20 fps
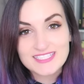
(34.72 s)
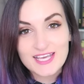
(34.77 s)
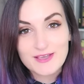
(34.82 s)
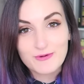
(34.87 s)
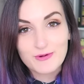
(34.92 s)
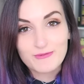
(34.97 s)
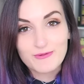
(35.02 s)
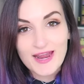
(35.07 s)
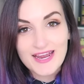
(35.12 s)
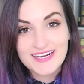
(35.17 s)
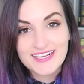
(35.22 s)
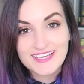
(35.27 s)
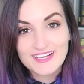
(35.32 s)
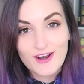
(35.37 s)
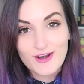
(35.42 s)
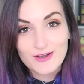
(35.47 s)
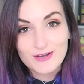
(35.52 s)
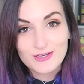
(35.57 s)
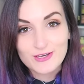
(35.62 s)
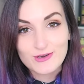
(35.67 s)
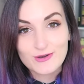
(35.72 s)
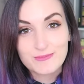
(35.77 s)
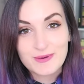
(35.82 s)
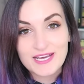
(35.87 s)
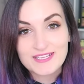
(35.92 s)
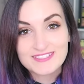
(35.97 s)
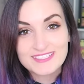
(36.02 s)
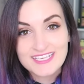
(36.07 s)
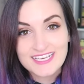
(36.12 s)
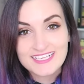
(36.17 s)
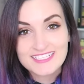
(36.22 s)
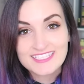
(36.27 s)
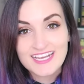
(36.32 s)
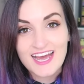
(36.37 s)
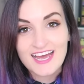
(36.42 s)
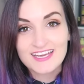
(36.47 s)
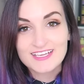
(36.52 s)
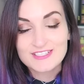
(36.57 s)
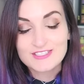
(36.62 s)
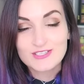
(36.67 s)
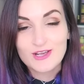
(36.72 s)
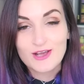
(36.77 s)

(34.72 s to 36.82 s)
they were writing an article about TikTok and